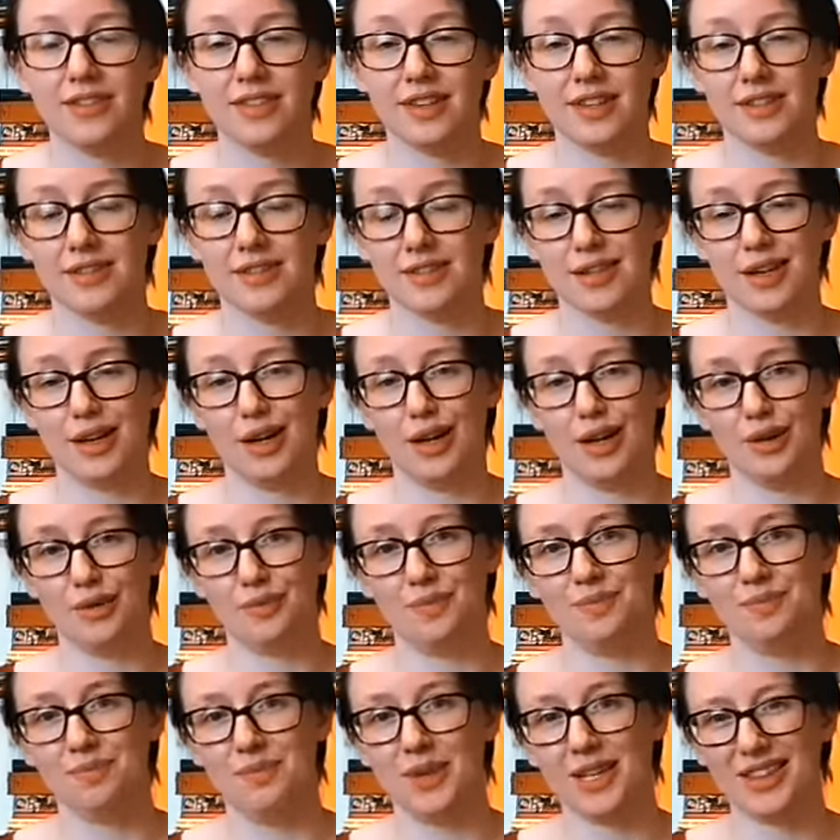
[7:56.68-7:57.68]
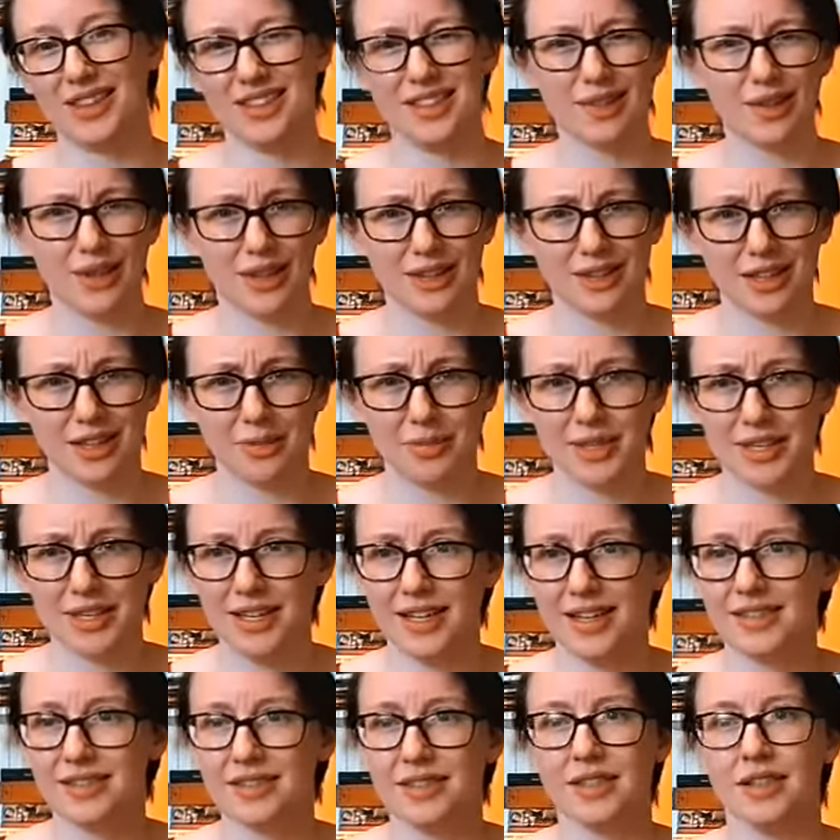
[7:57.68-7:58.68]
give things, um, make things look a little
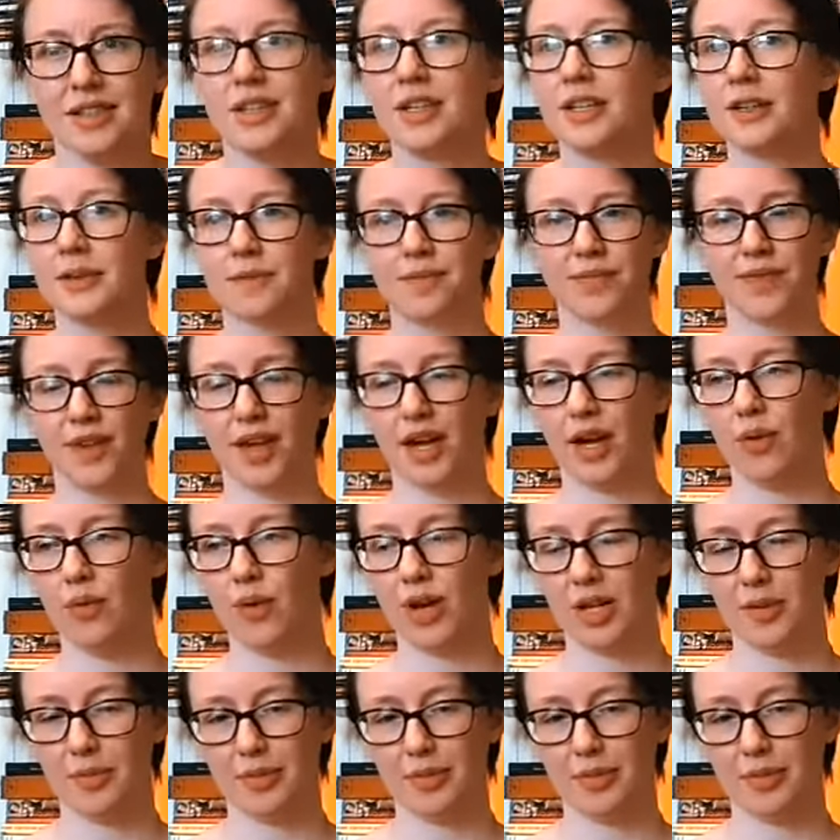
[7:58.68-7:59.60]
bit nicer, a